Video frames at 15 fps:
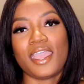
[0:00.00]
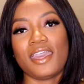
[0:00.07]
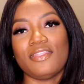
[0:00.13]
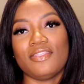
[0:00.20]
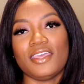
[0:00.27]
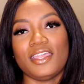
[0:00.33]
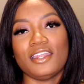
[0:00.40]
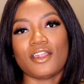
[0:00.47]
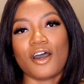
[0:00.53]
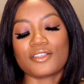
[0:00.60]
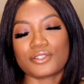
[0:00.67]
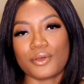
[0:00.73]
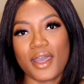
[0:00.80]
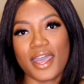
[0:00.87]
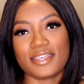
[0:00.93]
And then it
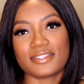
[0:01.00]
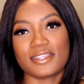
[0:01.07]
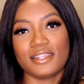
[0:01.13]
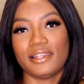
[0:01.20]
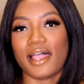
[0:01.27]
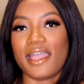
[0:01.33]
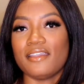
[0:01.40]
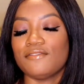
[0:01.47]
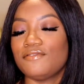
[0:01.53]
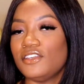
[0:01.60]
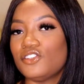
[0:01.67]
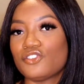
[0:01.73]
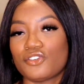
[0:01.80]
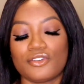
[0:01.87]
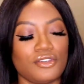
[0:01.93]
also has the light
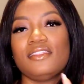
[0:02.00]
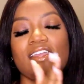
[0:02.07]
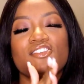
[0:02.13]
feature.